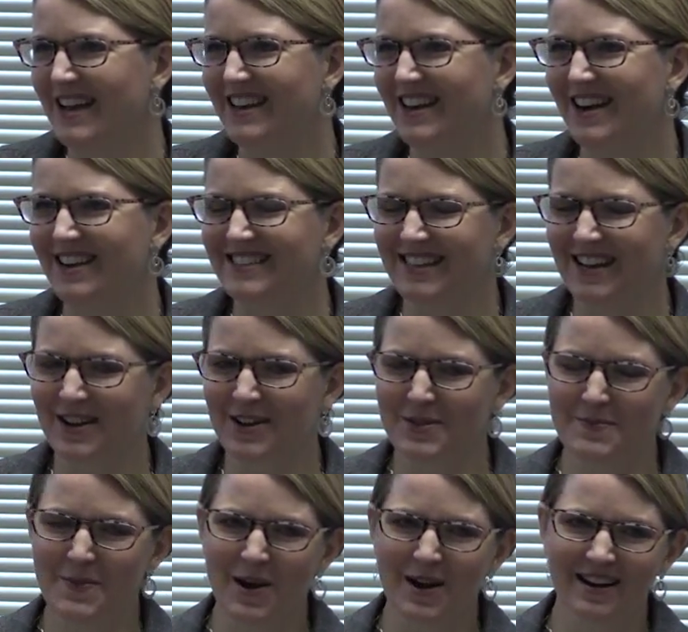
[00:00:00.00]
knocked out
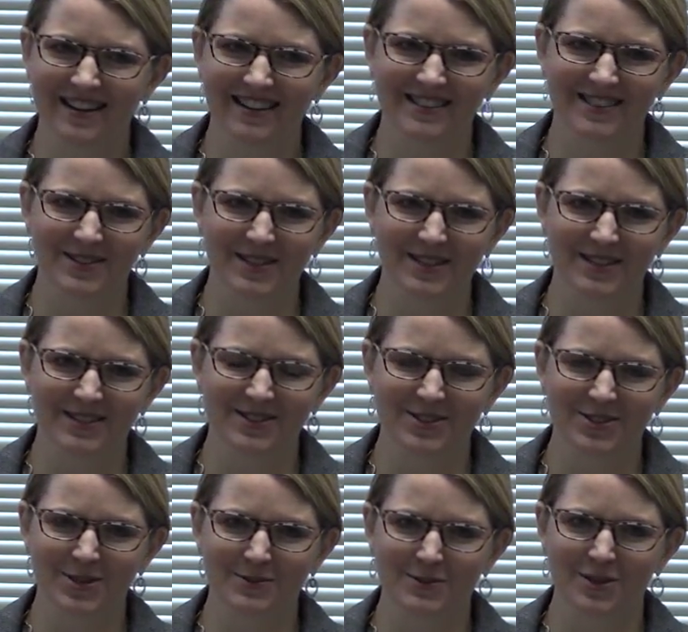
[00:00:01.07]
of the park in
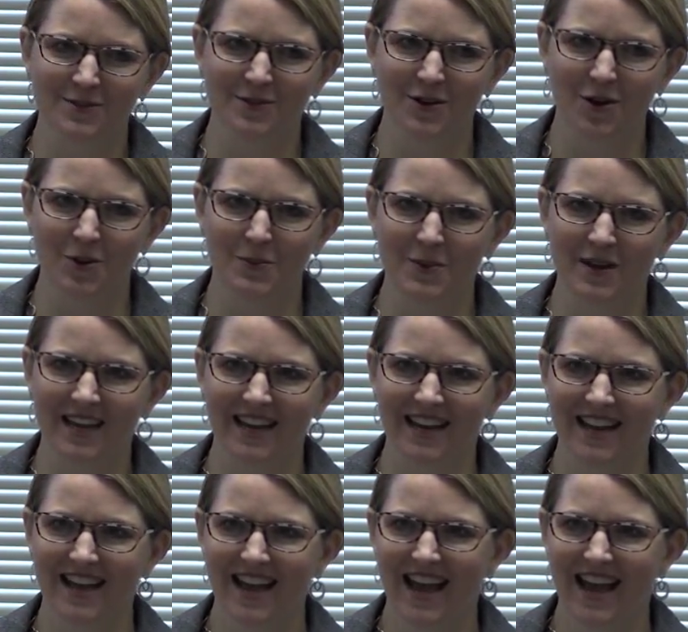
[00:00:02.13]
terms of opening.